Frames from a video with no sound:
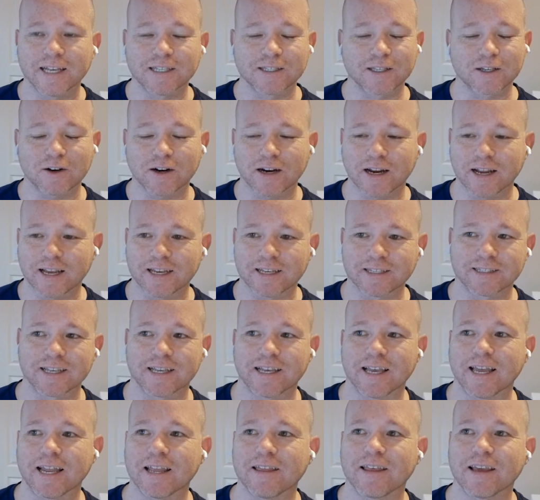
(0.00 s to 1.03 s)
is
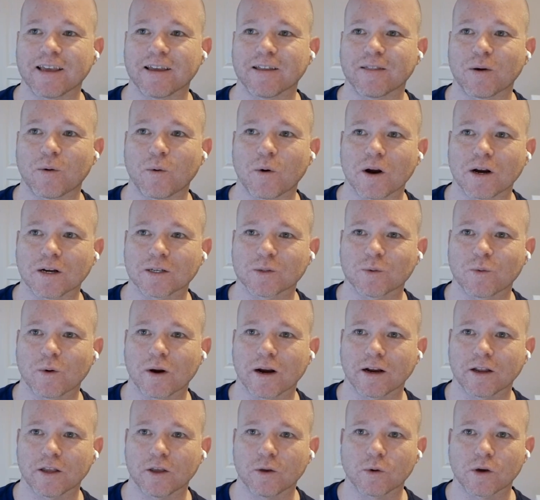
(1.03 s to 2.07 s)
anything in the works
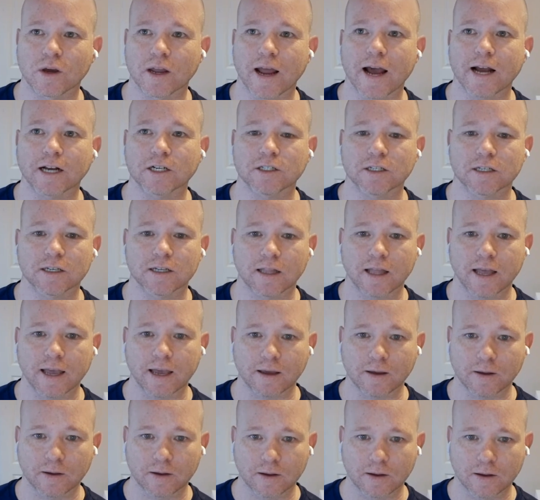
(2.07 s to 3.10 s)
where you could actually
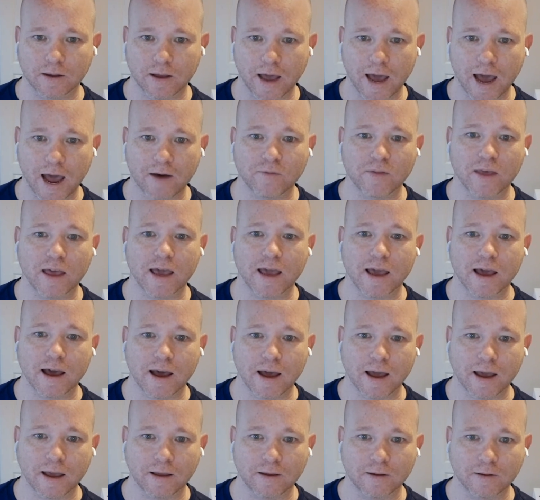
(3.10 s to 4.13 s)
like have the
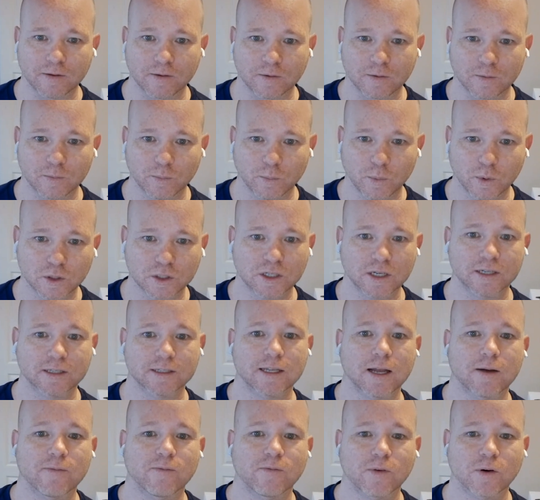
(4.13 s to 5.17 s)
AI push it a
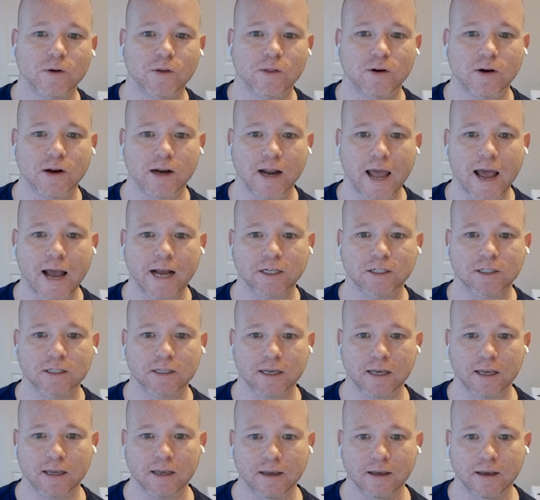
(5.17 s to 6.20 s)
step further and
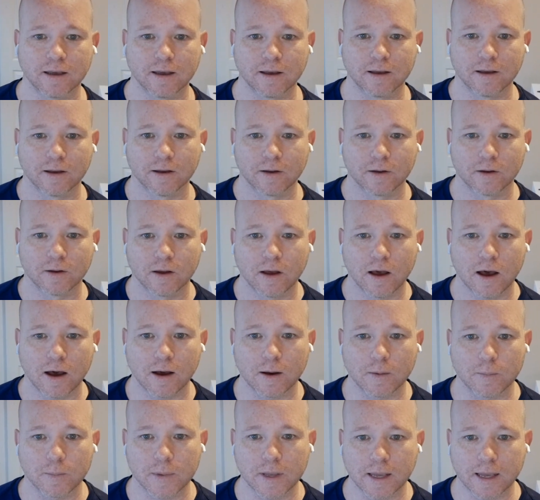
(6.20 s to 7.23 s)
actually
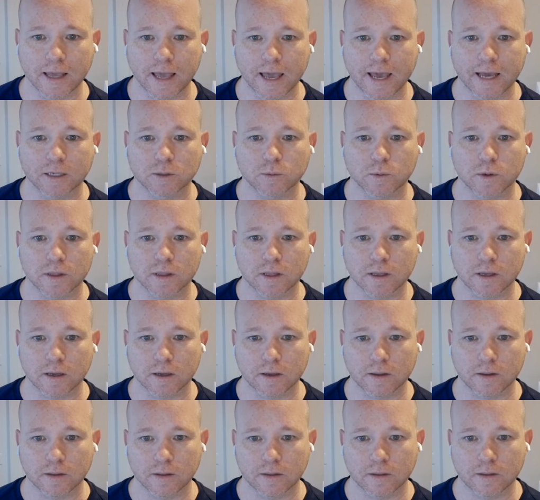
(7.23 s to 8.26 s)
engage with
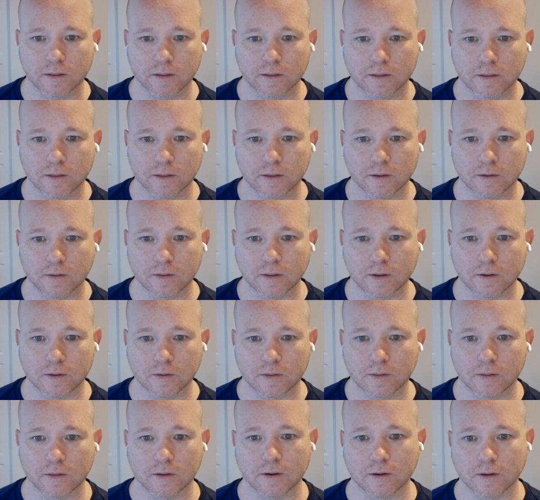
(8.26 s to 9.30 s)
the
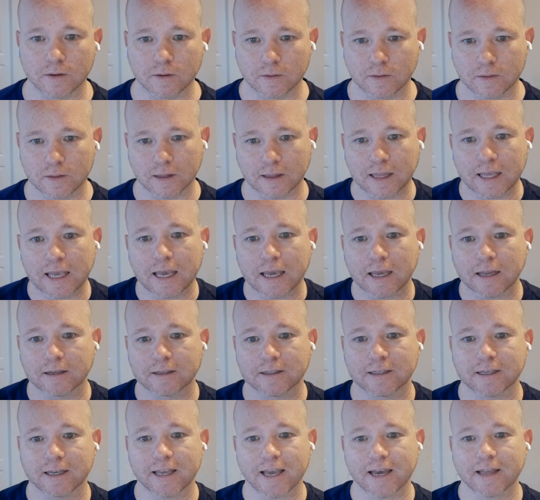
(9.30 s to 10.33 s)

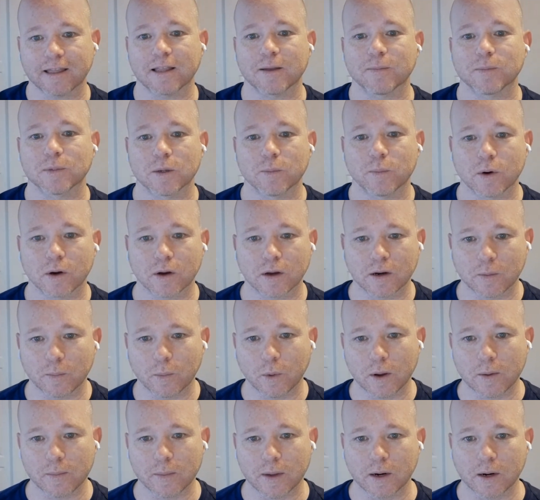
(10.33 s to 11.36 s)
lead to get them to book an
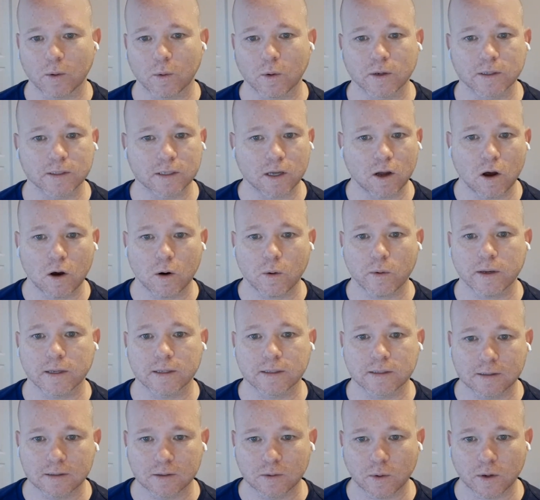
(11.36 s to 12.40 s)
appointment, or is it
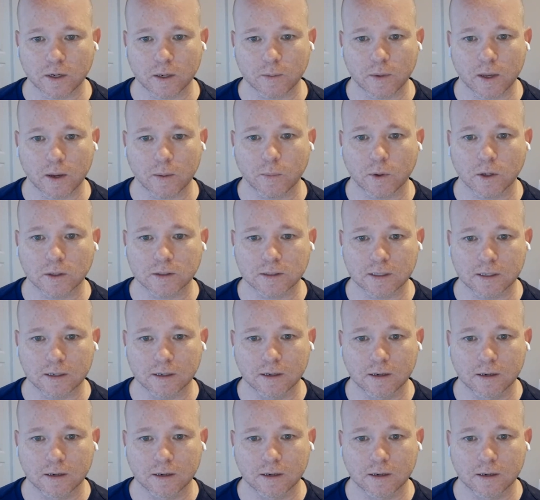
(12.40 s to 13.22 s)
always going to be a person?